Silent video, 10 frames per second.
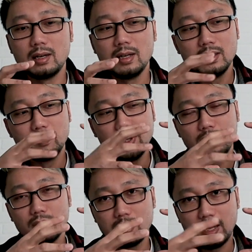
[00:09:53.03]
in the
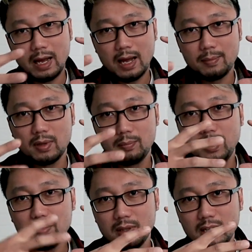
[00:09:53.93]
middle they have the
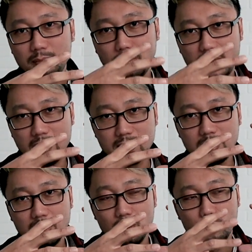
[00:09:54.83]
beauty dish place